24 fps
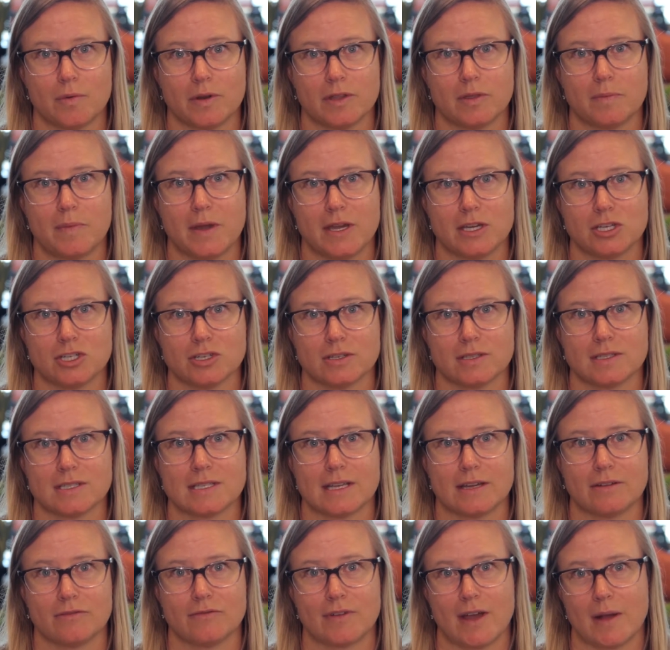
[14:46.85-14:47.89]
with
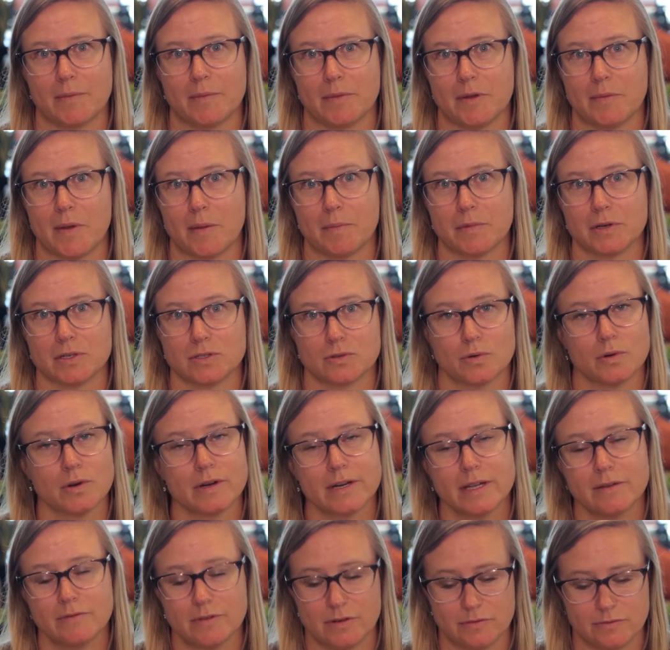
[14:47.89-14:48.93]
patients and family members, or
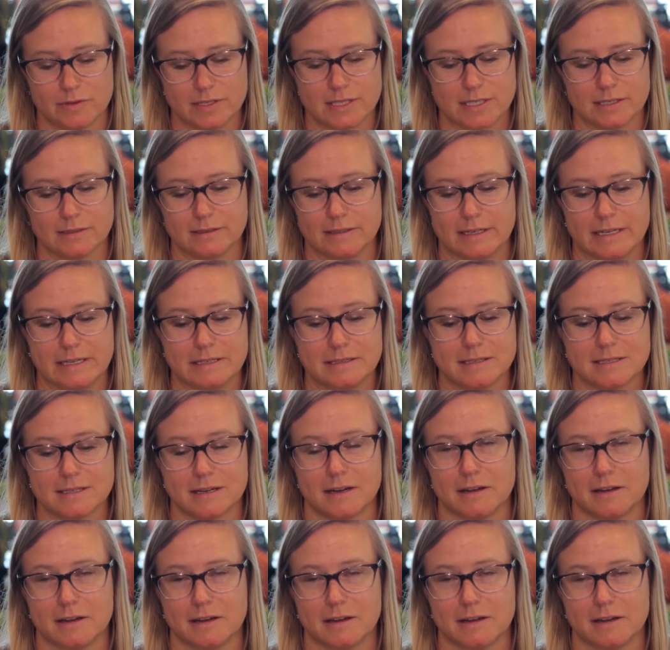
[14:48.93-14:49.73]
even facilities.